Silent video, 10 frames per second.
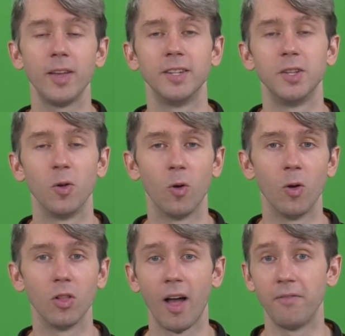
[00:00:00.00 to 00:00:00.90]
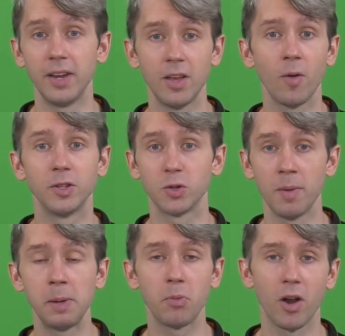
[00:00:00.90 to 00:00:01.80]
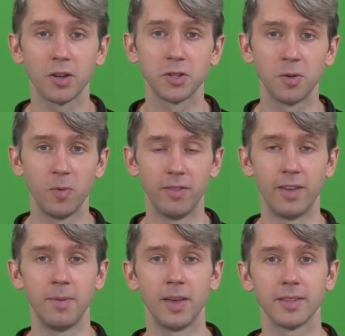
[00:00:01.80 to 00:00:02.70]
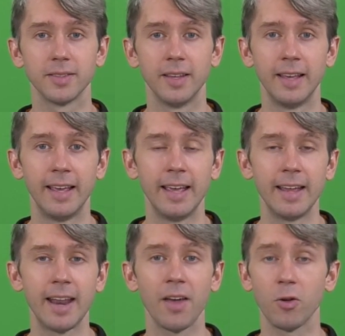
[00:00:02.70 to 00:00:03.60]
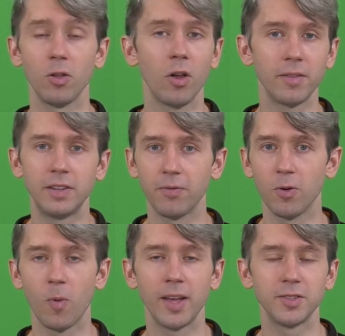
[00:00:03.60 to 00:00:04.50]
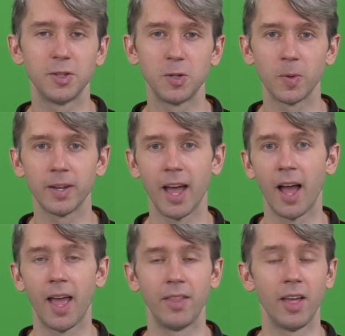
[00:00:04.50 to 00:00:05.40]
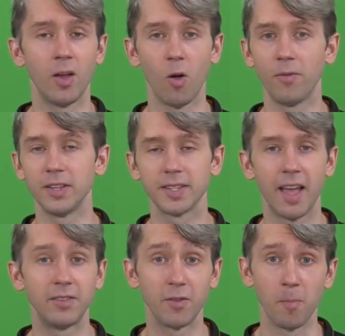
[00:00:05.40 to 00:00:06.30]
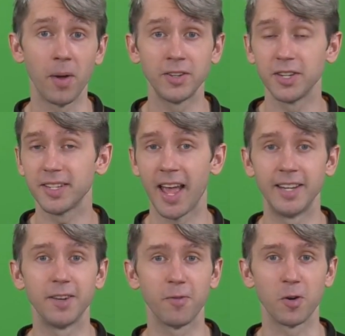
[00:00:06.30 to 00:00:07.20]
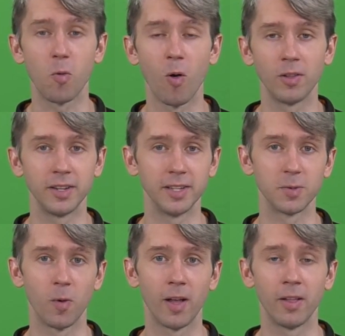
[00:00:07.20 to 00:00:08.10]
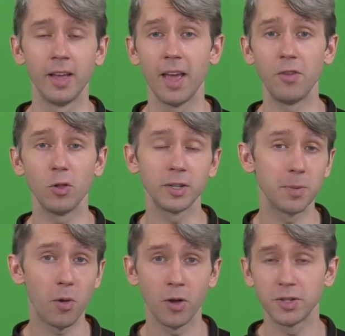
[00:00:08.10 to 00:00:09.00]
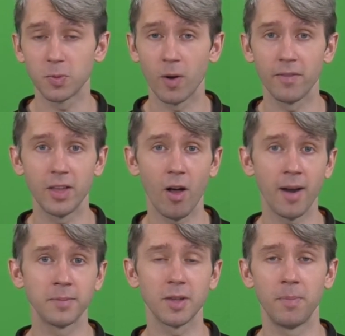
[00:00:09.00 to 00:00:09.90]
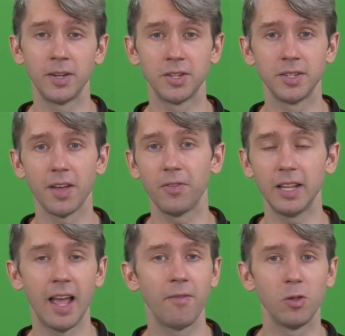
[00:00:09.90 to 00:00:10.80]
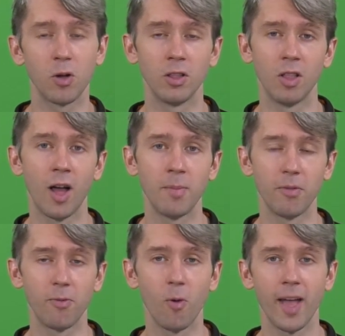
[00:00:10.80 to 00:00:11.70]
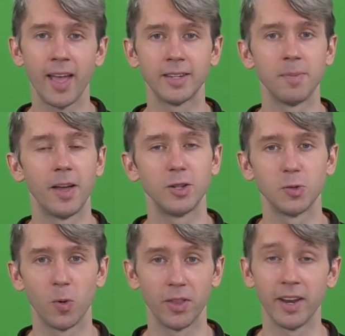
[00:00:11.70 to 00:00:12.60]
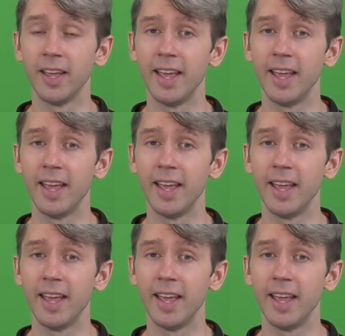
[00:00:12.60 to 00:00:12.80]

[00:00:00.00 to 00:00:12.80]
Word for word: into your live video and streaming production with vMix. Now, there are a lot of different ways to do it, uh, and they obviously have different budgets and different quality as well. If you're looking to purchase one of the items I mentioned, definitely have a look online beforehand to make sure that